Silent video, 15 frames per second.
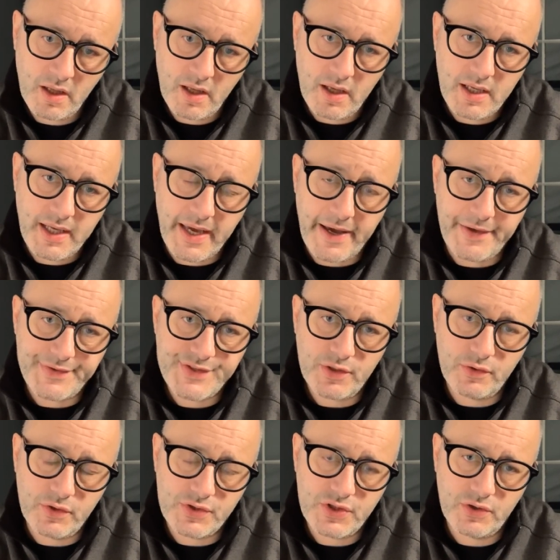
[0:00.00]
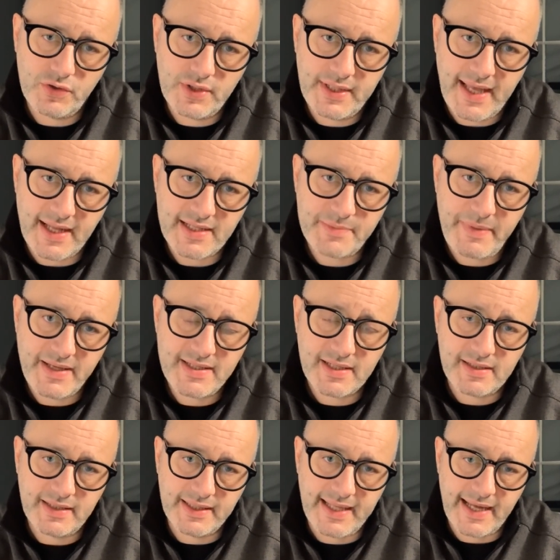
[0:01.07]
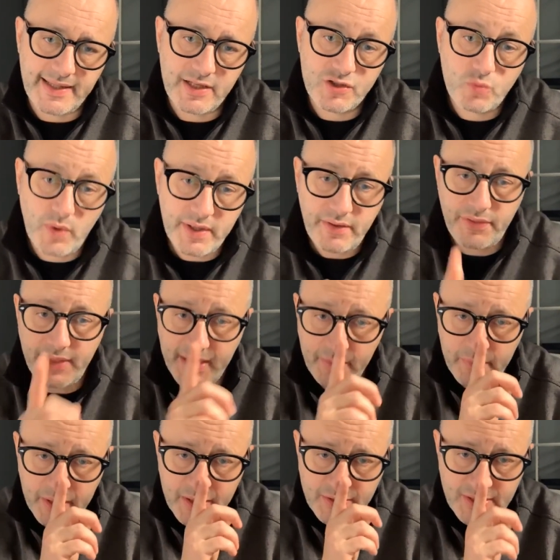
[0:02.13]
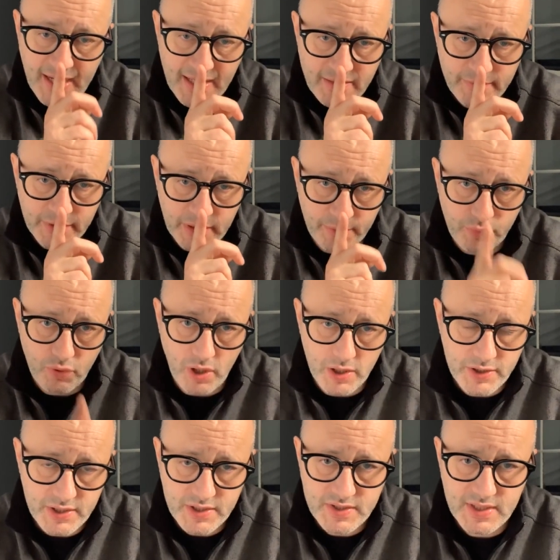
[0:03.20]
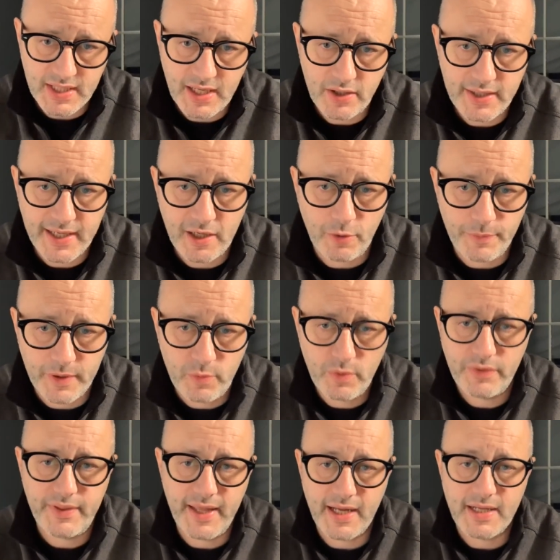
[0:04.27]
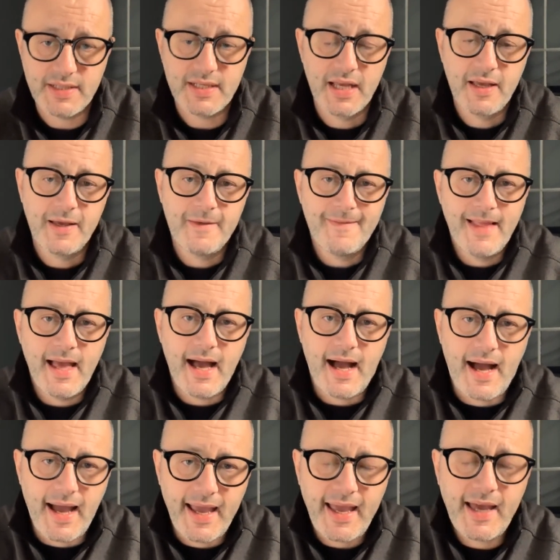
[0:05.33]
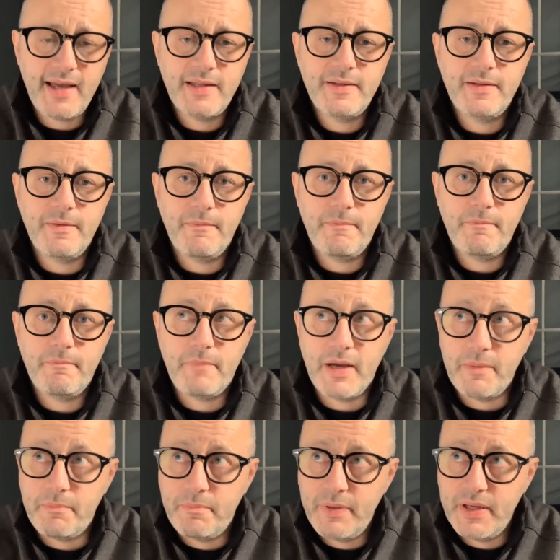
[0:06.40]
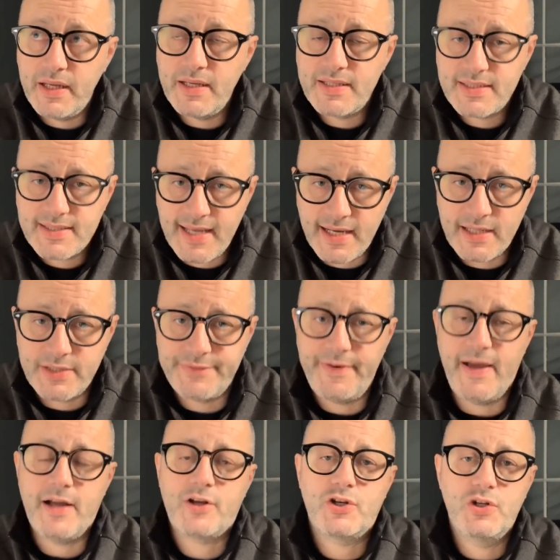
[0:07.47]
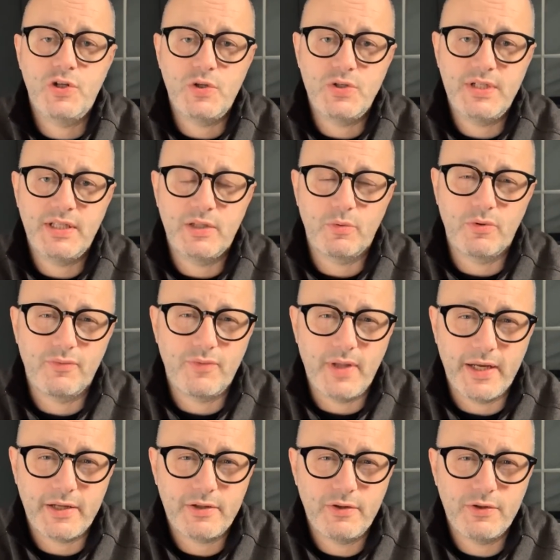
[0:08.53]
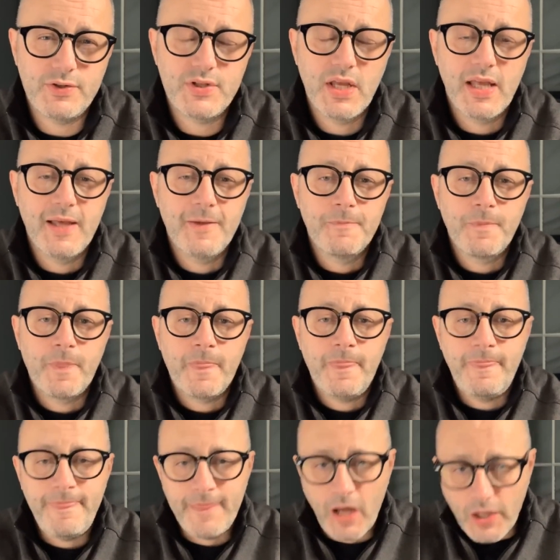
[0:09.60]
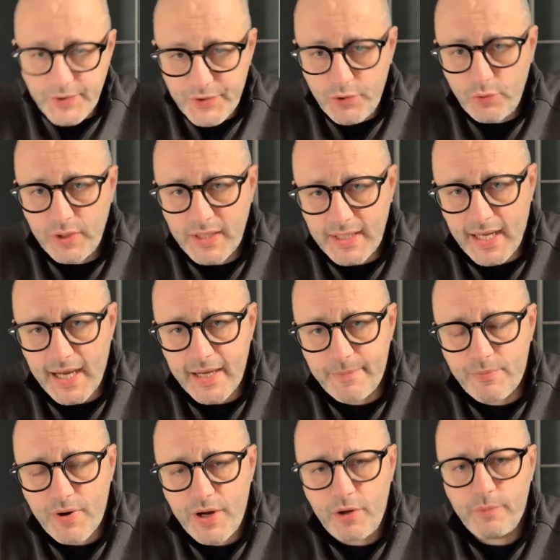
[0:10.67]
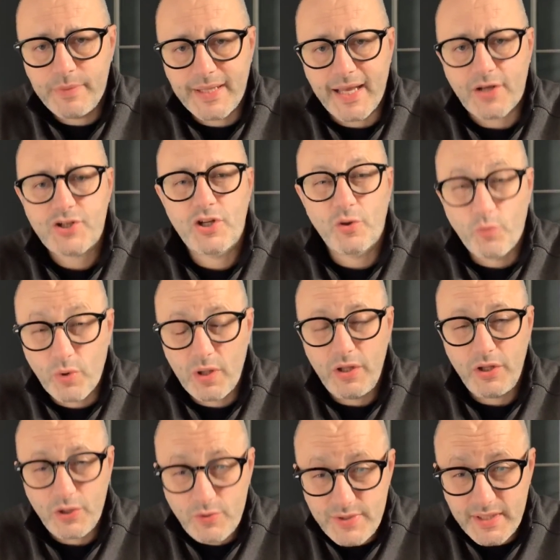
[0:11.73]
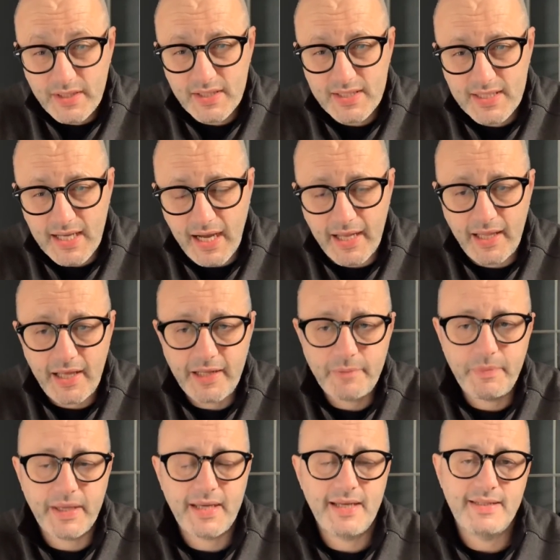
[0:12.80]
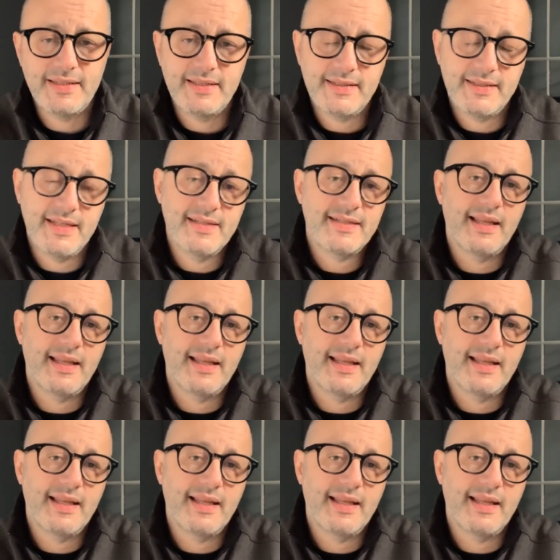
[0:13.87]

Yeah, so that's basically that. There's one thing, because you asked about the products and how they help in with that, is I had my biggest satisfaction using the reflectors, not doing an eyebrow, but actually really using the skylight, because since the